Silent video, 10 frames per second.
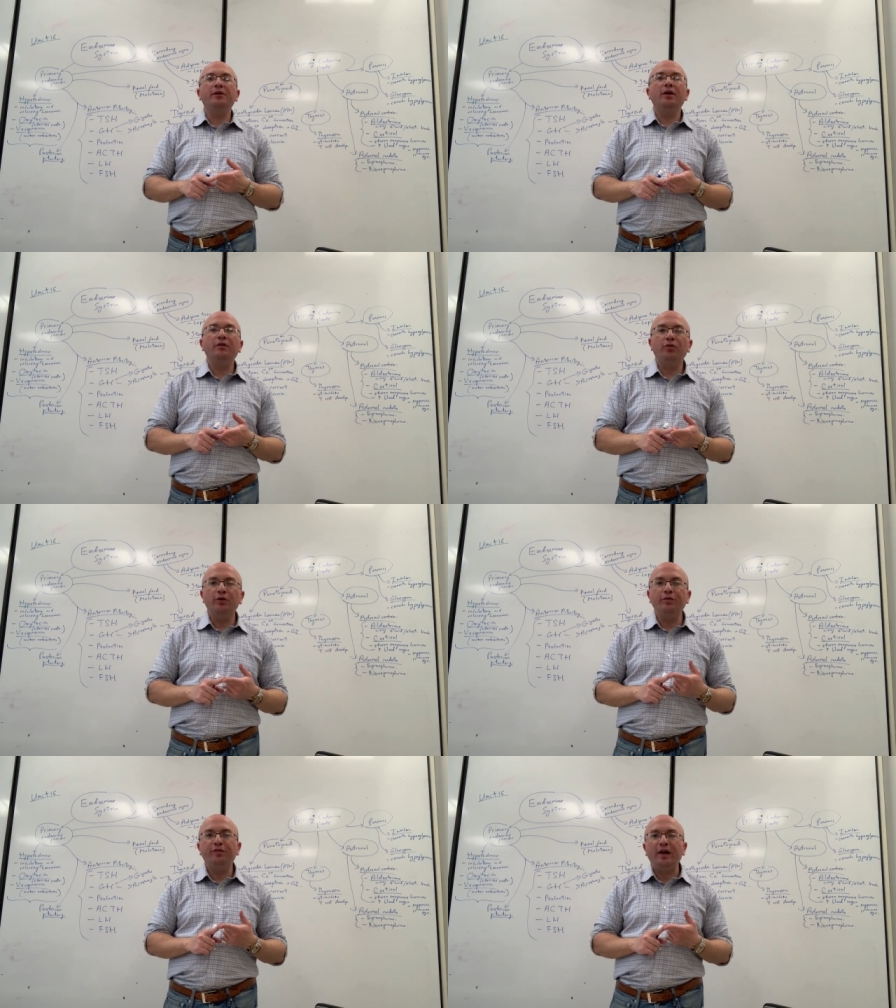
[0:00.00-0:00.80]
there for
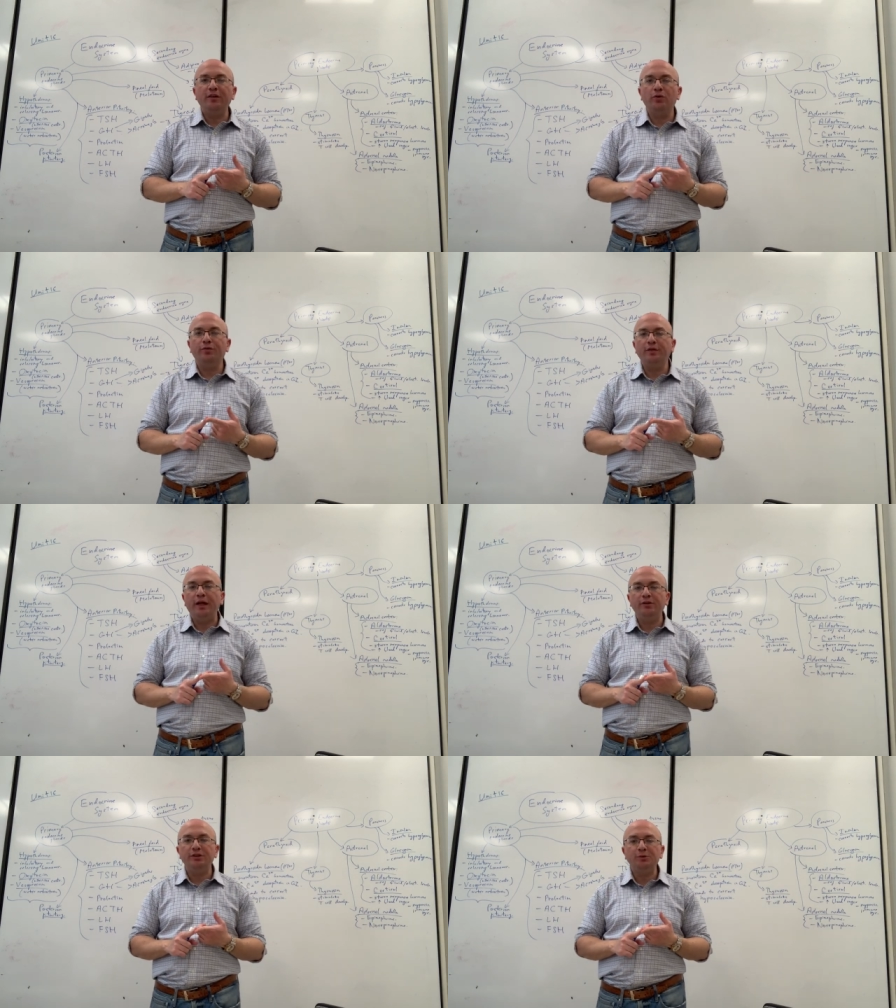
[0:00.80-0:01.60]
the fight or
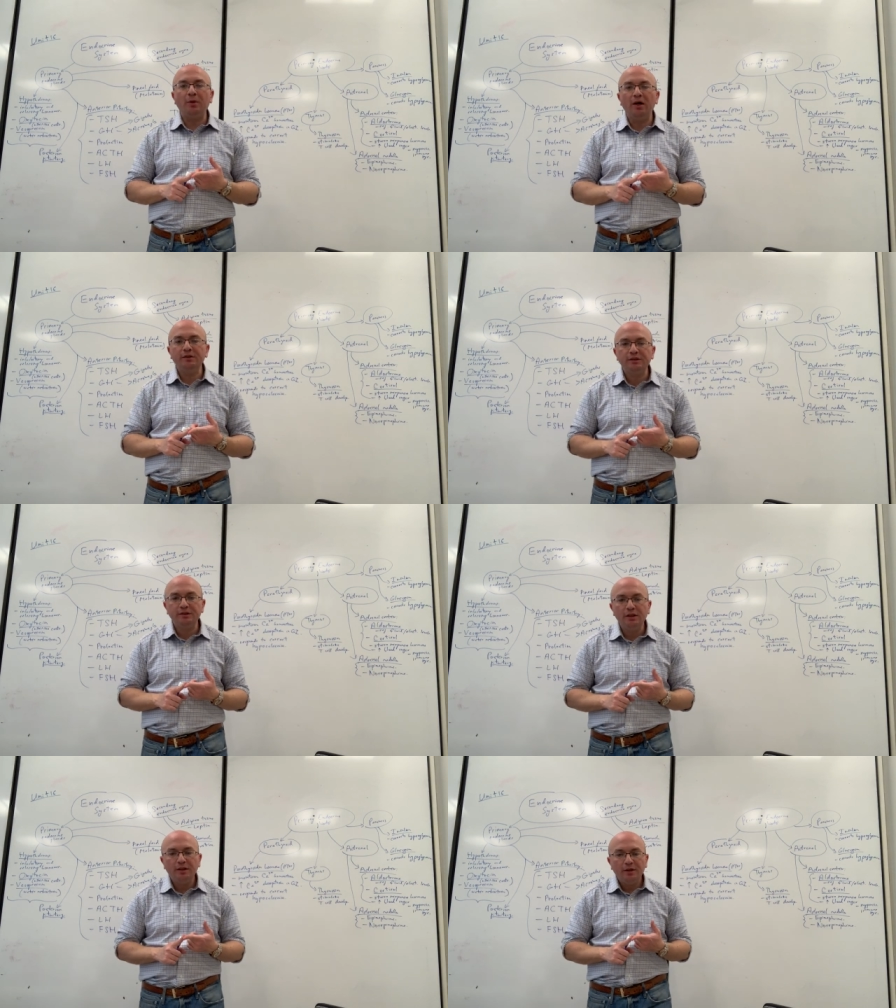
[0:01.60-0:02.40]
flight response,